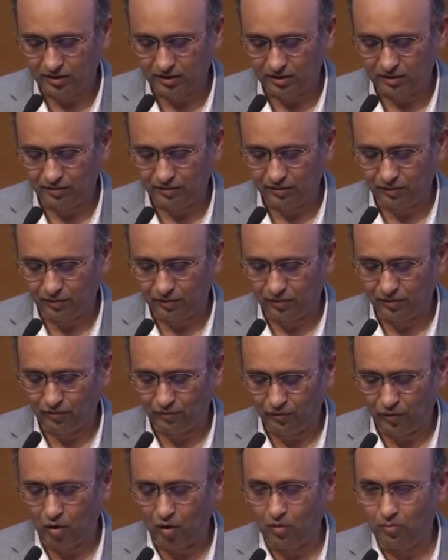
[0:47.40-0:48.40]
uh,
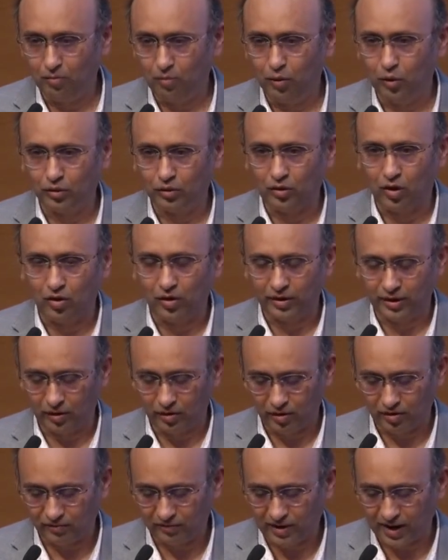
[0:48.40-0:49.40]
of both on
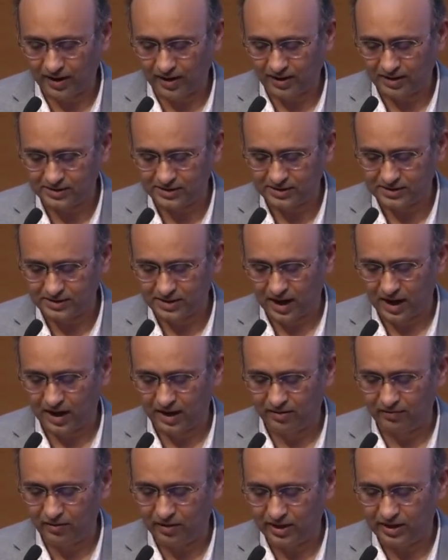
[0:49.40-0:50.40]
and off dais,
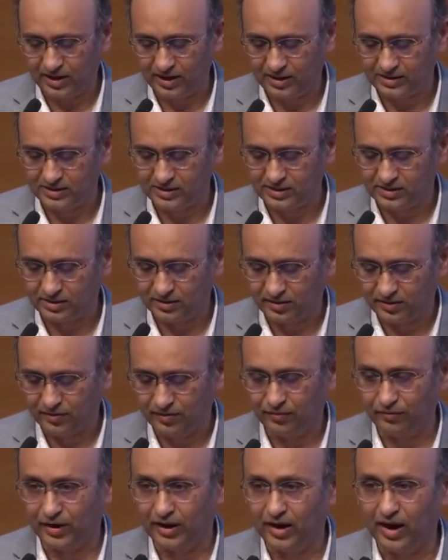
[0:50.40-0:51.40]
and various uh,
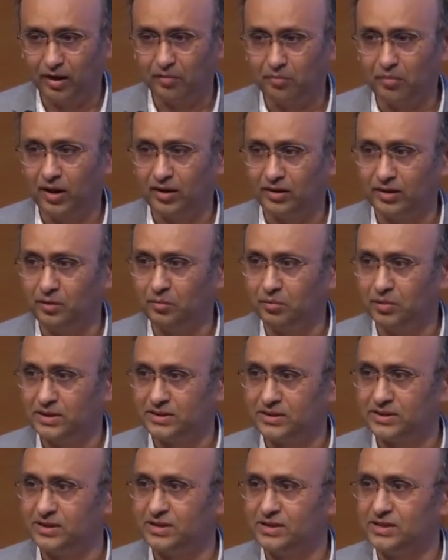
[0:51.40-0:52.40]
Vikyan Bharati
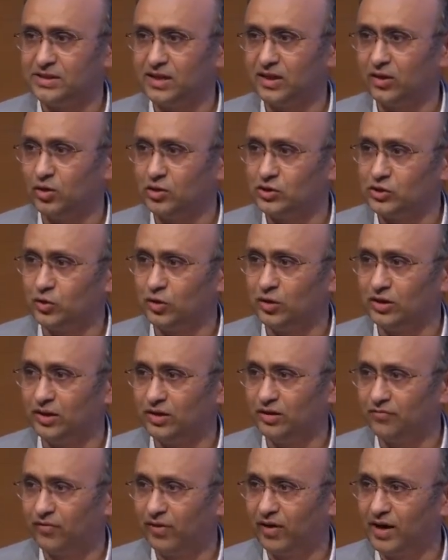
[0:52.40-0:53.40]
persons, and also
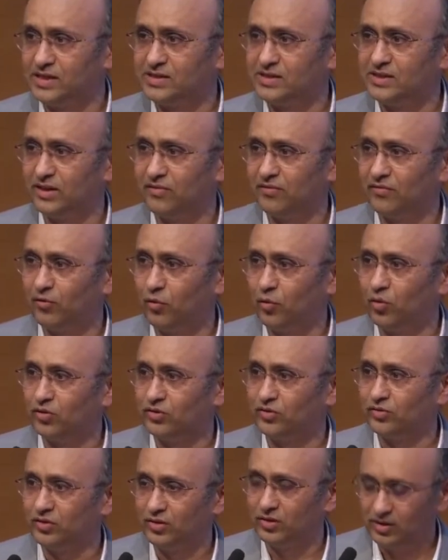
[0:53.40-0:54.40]
other friends and
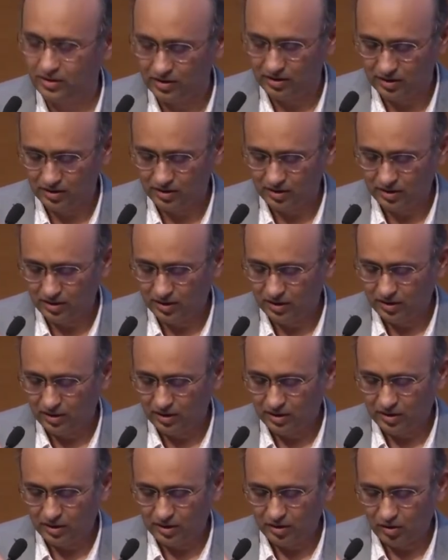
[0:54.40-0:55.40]
folks.
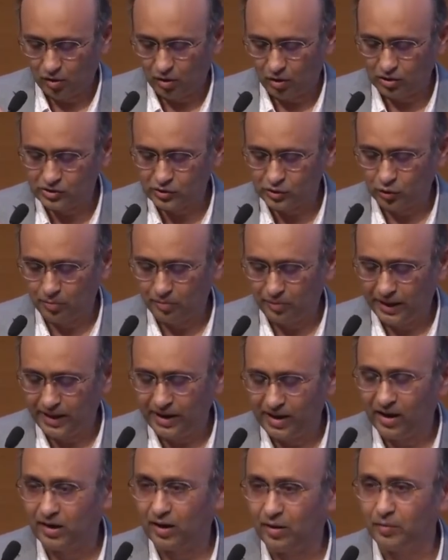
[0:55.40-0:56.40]
Also
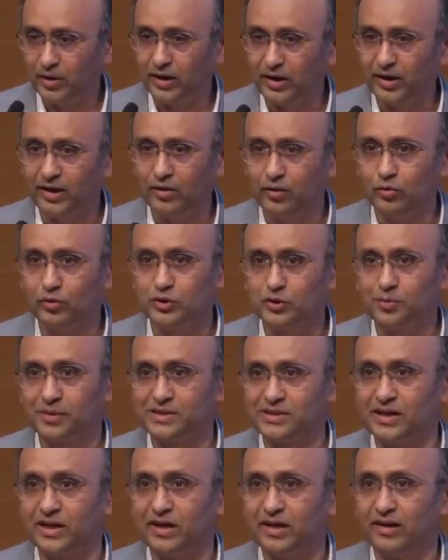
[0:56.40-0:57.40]
media community who is
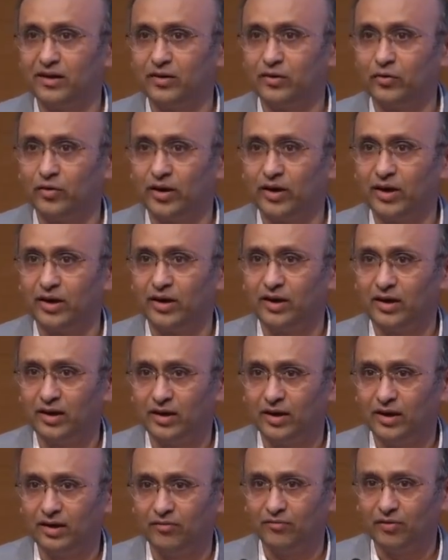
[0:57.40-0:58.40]
present here today
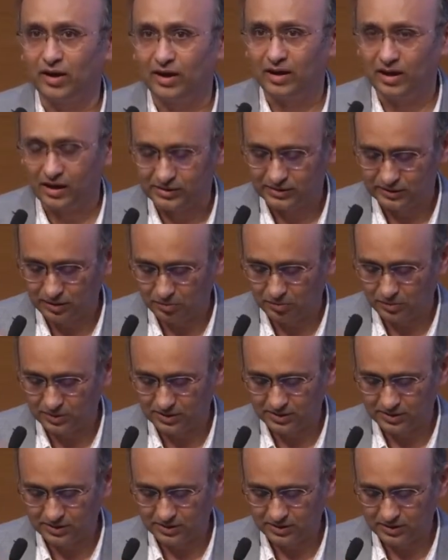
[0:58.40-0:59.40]
in very large
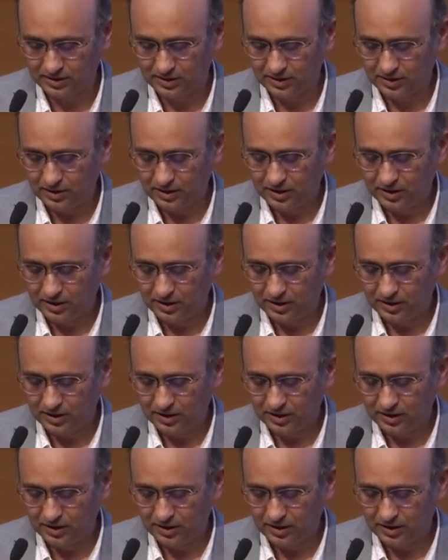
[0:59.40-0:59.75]
numbers.